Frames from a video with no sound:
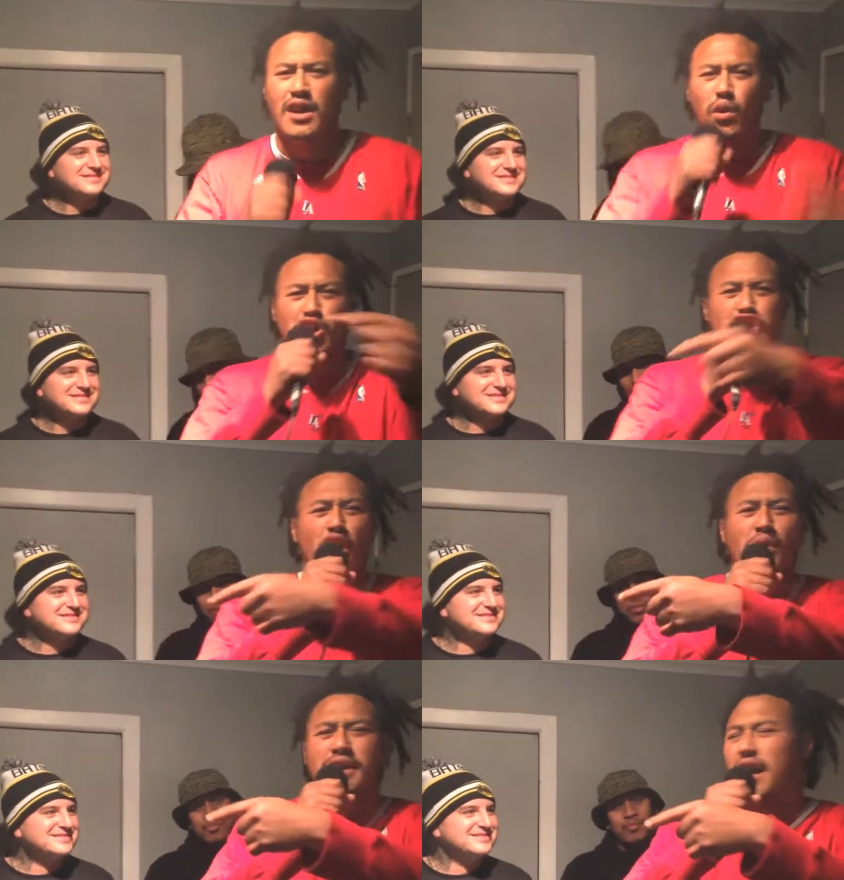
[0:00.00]
Speaker 1: Was
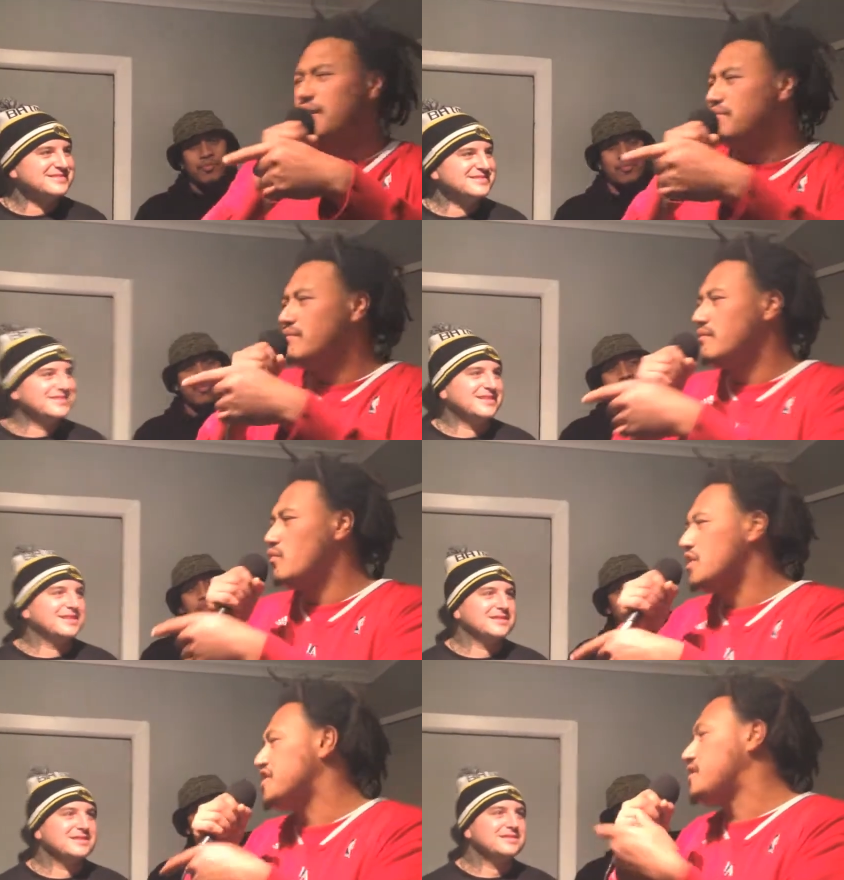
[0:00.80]
showing up
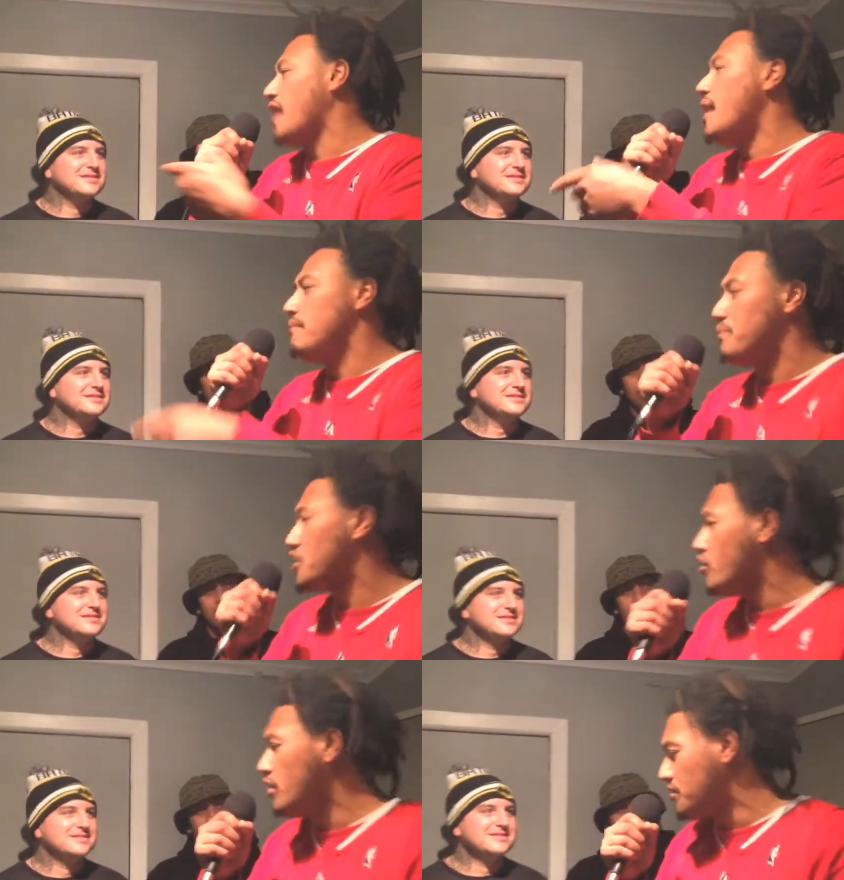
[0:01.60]
was dumb, but
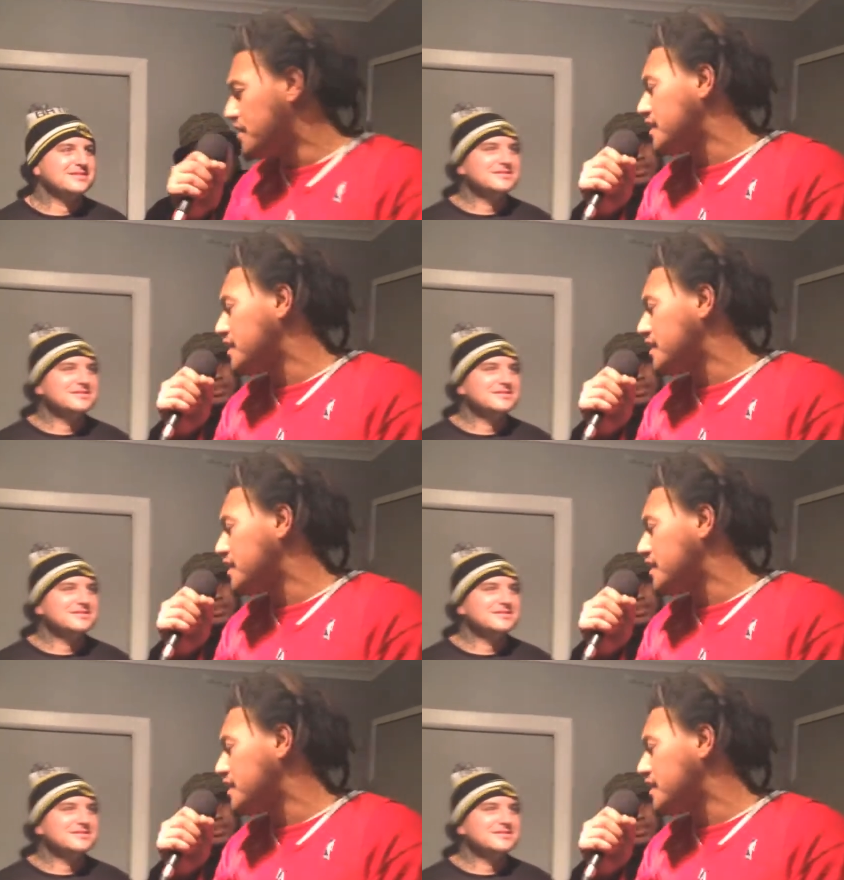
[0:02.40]
you don't